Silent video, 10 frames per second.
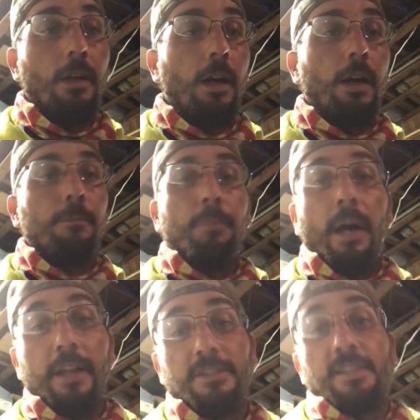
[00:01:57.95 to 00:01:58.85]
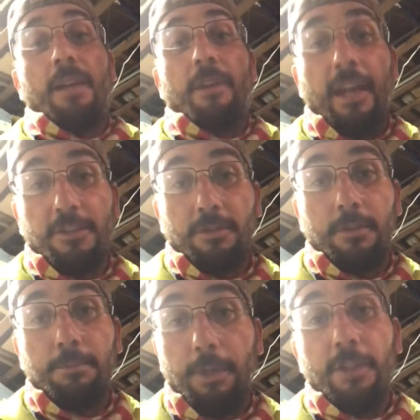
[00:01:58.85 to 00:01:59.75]
Pine just because I have an extra
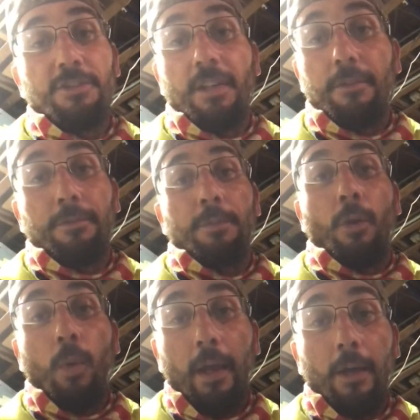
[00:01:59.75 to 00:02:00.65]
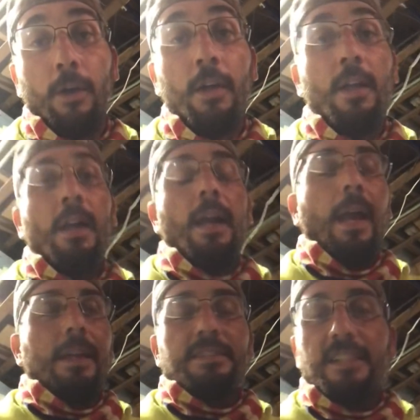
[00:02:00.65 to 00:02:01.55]
bunch of it from the quail,
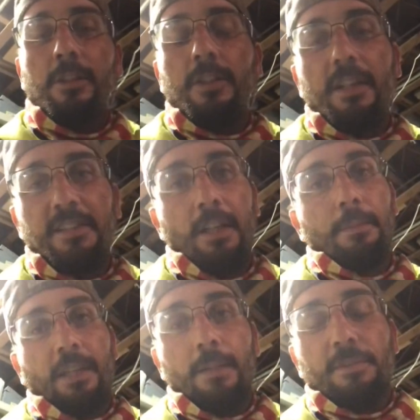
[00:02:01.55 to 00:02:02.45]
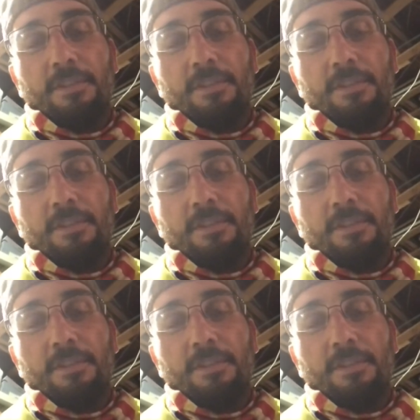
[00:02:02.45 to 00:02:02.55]
and cedar does help keep the